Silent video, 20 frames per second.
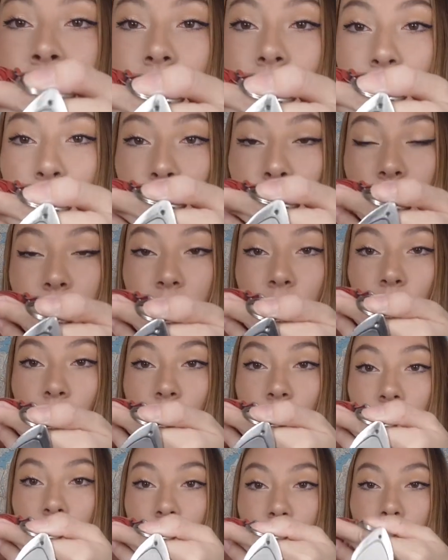I thought that was a
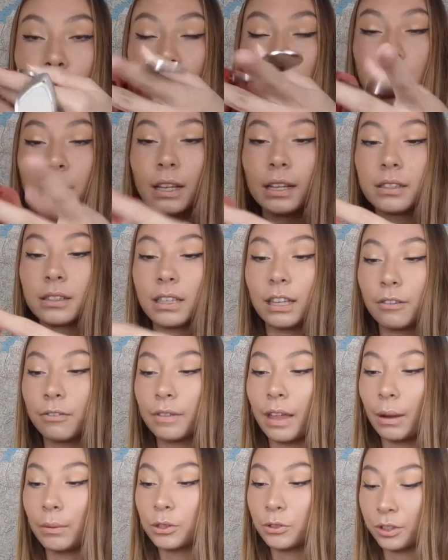cute little personalized
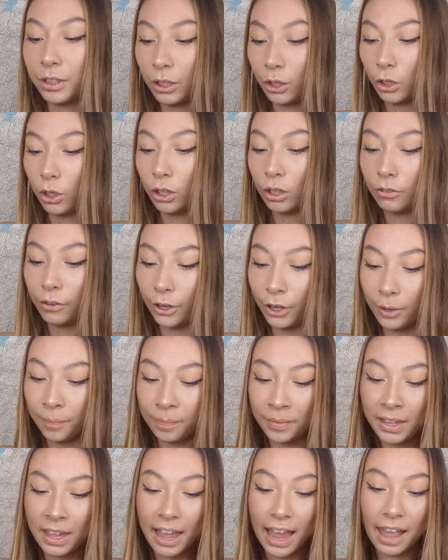gift. That was really cute of her.
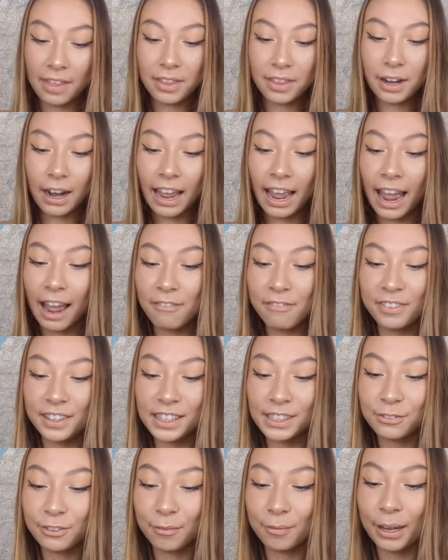And then I have
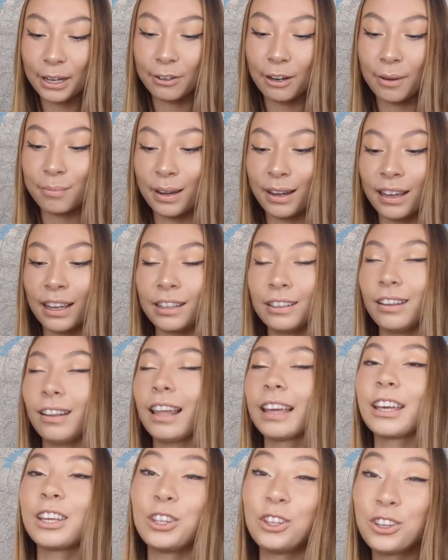this from my grandma, and
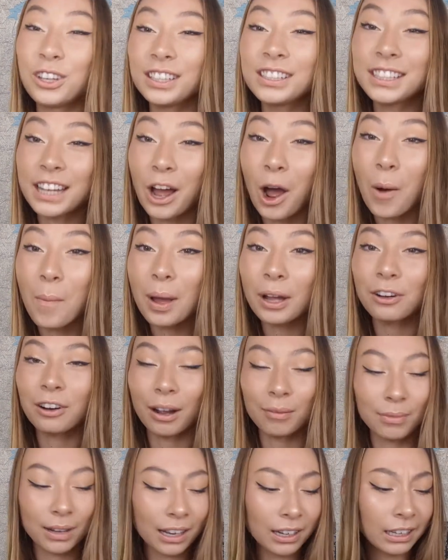like, you can tell my
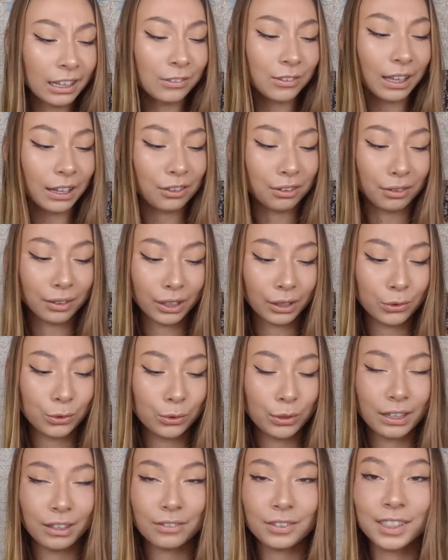grandma gives like really
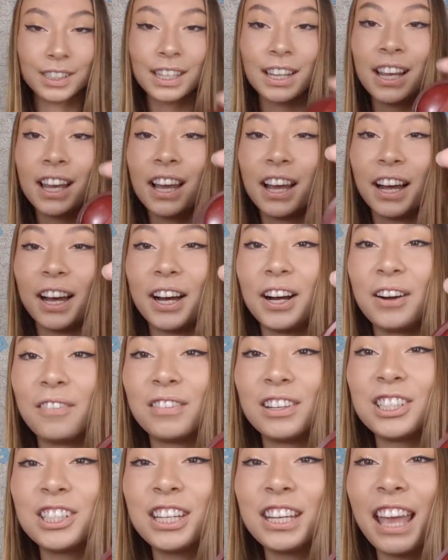cool gifts.
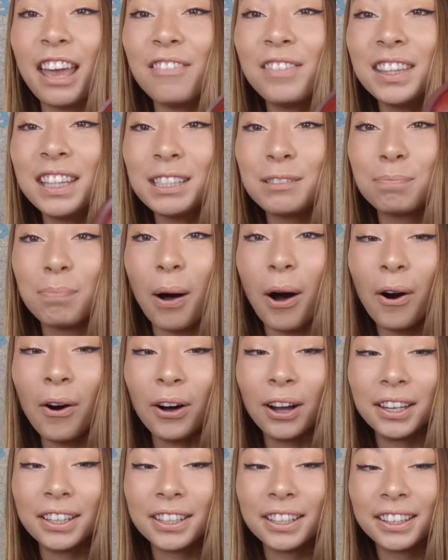She gave me this
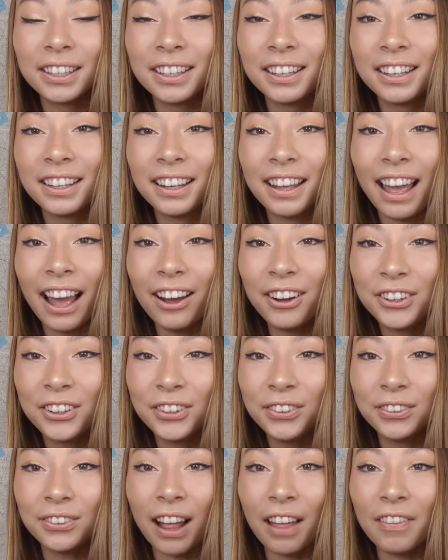pod. How
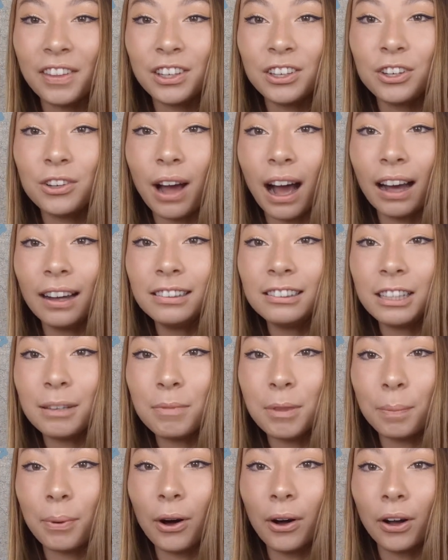cool. And then you unclip
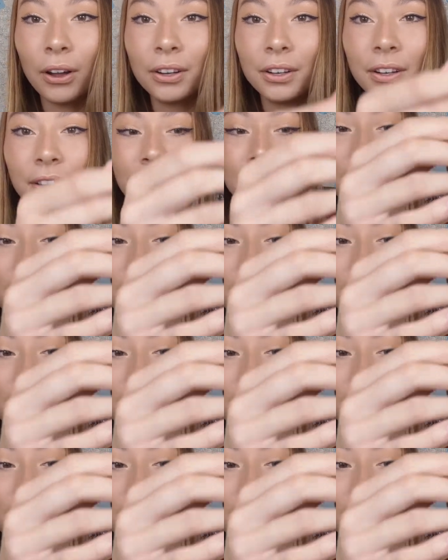the pod